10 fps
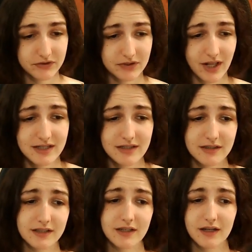So that's the
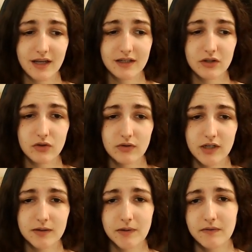thing, like
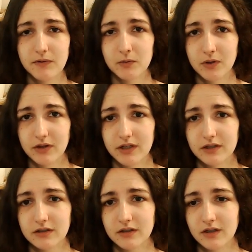it may be worth
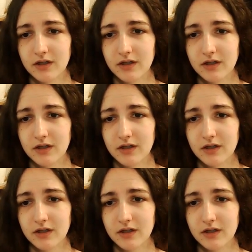it